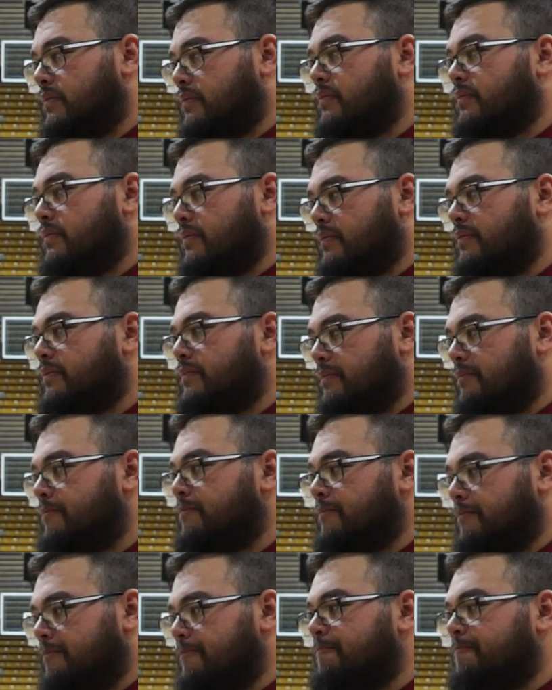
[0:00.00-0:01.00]

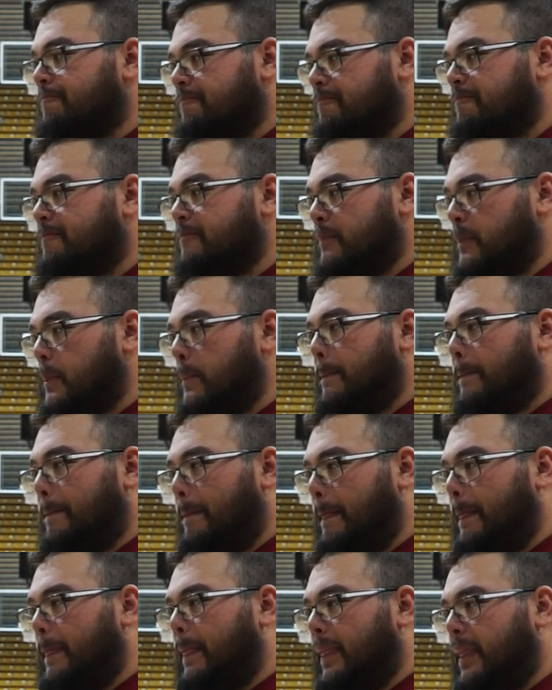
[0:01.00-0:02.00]

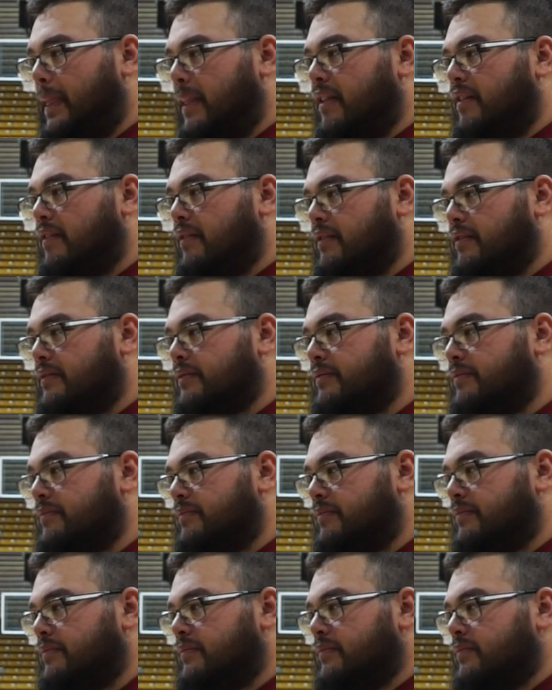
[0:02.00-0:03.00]

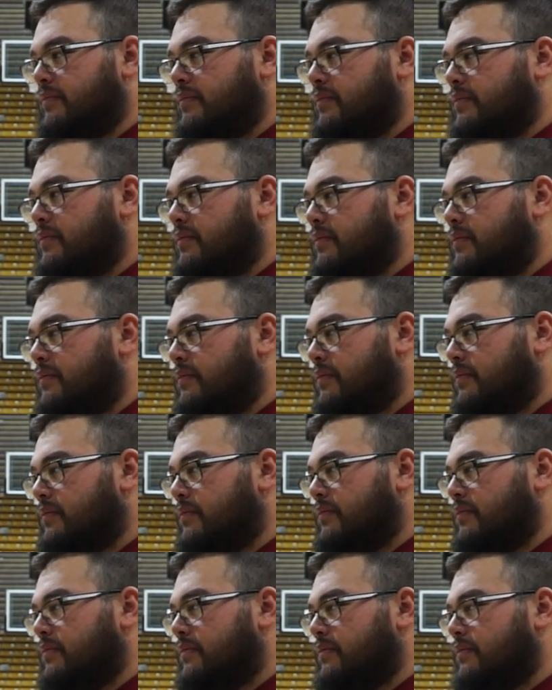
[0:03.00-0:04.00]

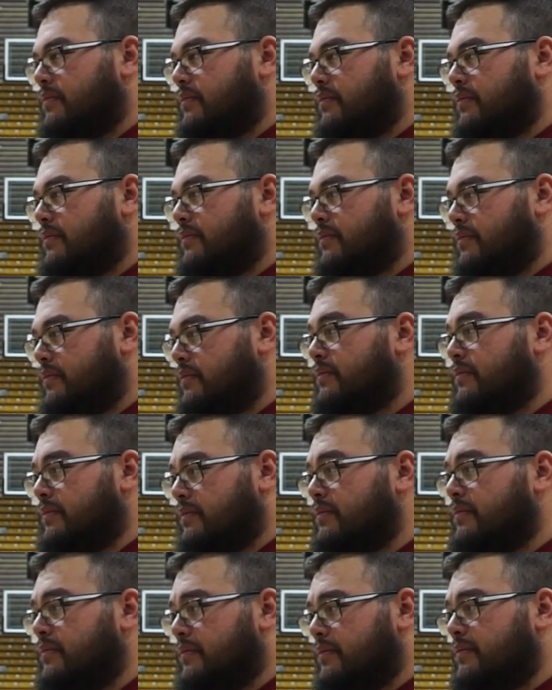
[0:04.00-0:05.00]

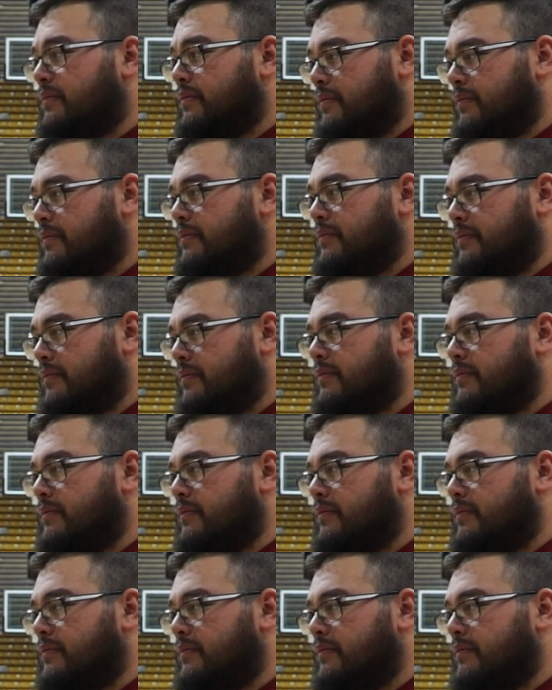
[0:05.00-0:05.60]
No words are spoken by the person on screen.